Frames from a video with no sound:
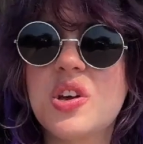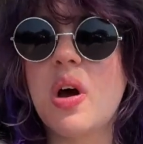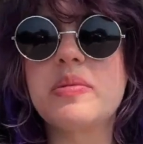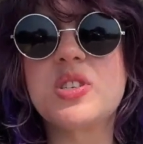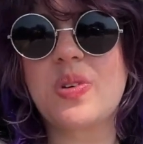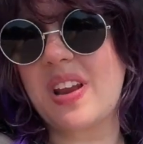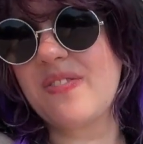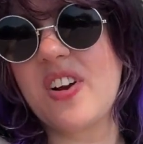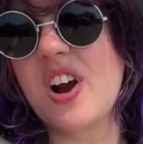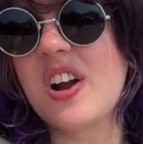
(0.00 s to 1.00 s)
so I'm just waiting
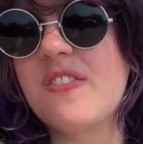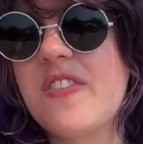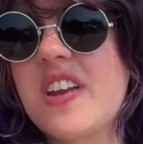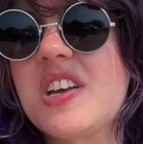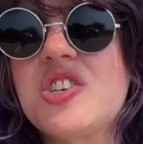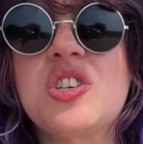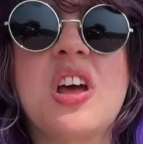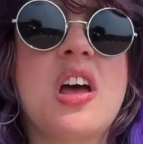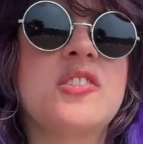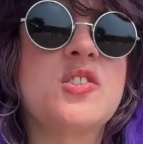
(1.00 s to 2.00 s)
for her to finish.
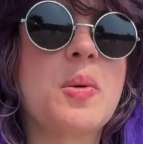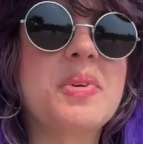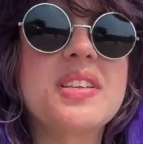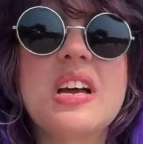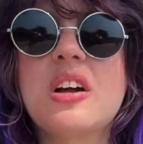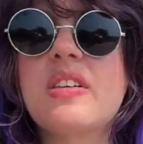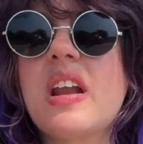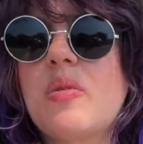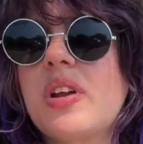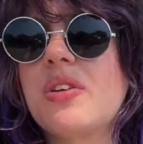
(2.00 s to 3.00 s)
So I'm going to tell her that
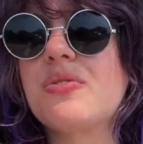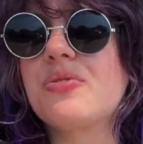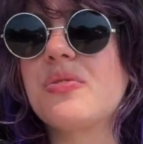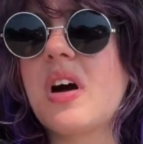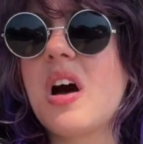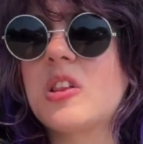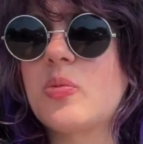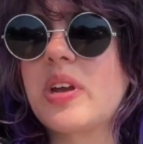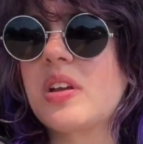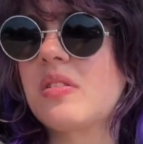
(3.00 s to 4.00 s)
I want to go through the
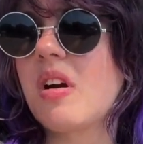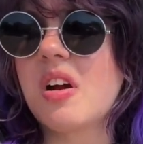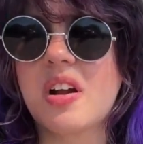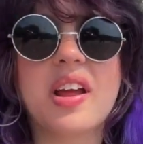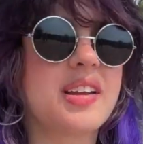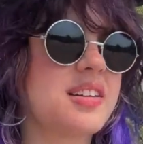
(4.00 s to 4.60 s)
Halloween garden